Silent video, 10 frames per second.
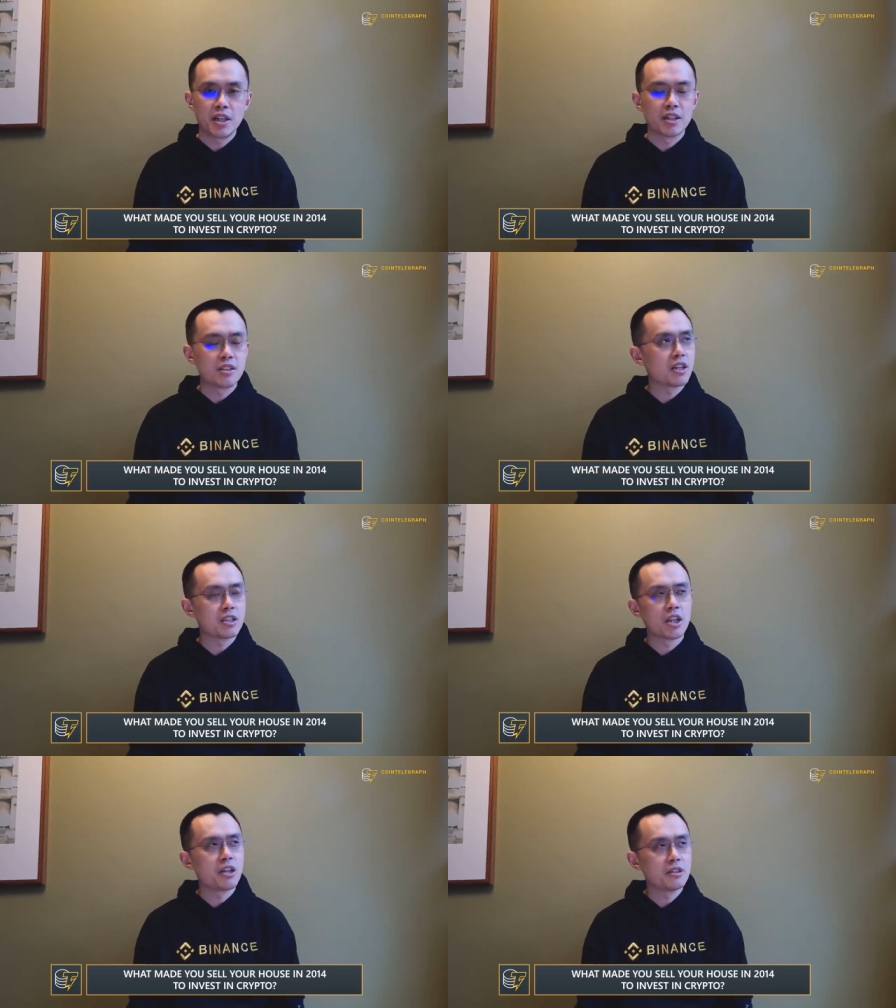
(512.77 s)

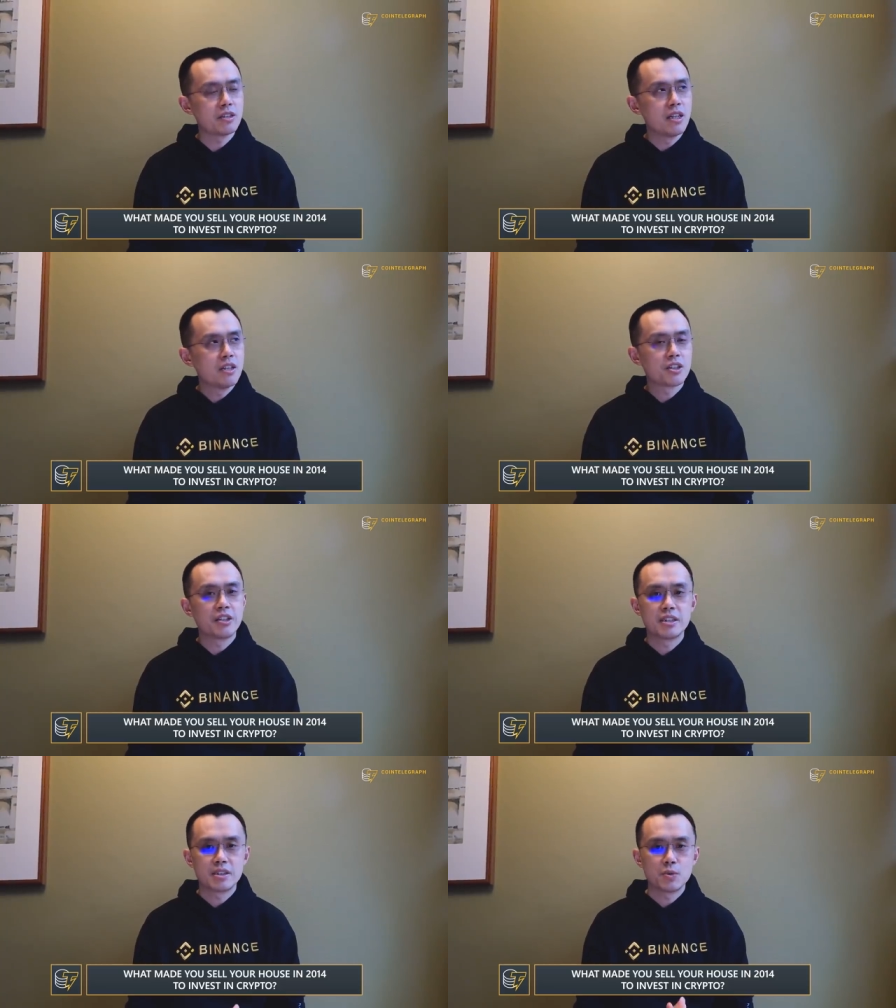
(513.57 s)
Uh, sorry,
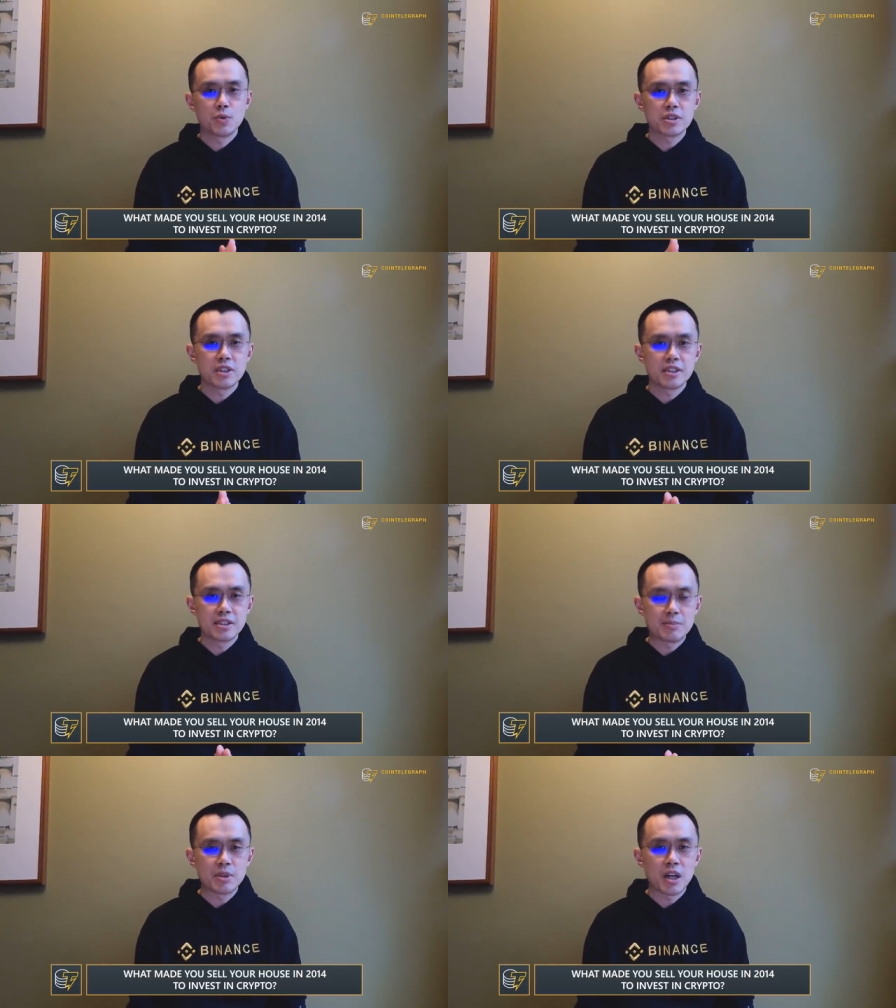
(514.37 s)
it was the
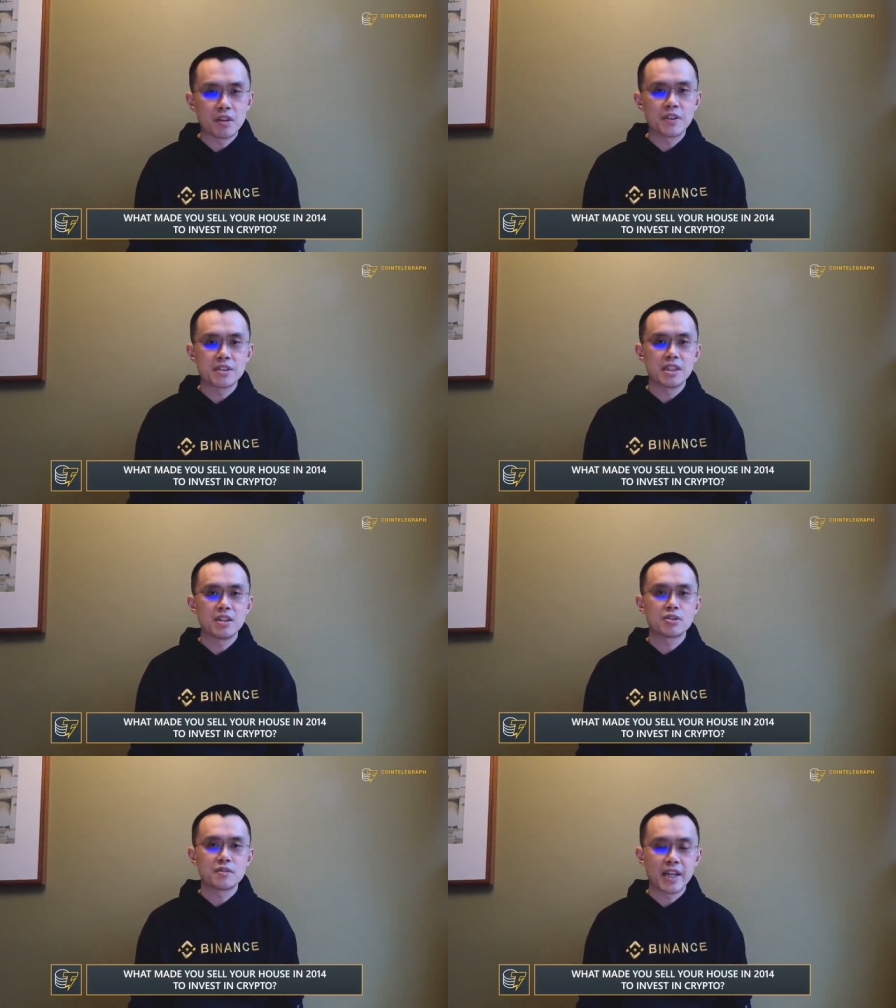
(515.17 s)
December conference in
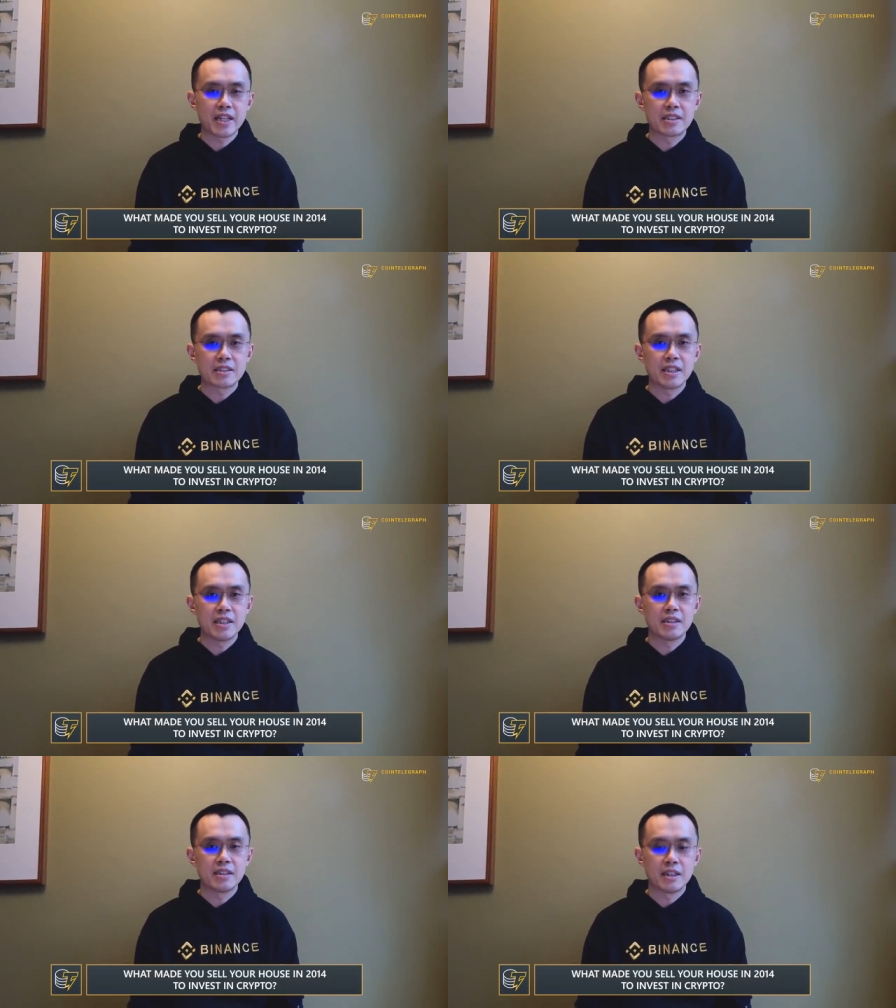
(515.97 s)
Las Vegas
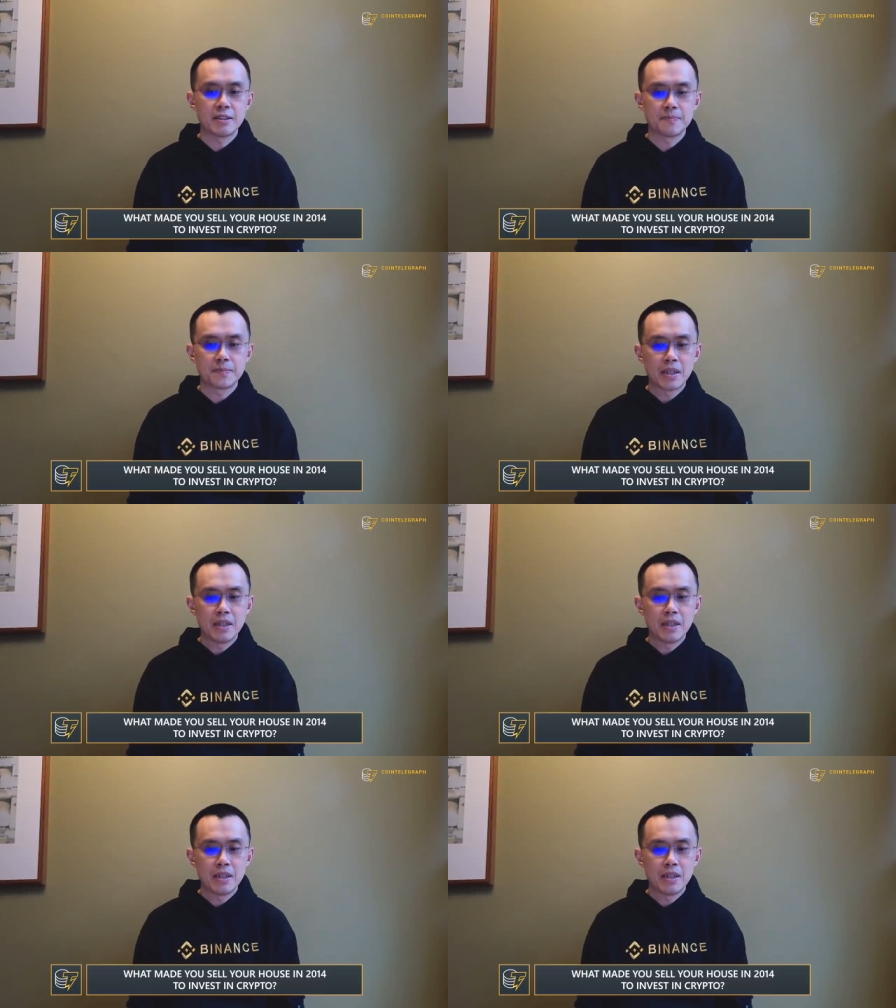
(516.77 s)
in um,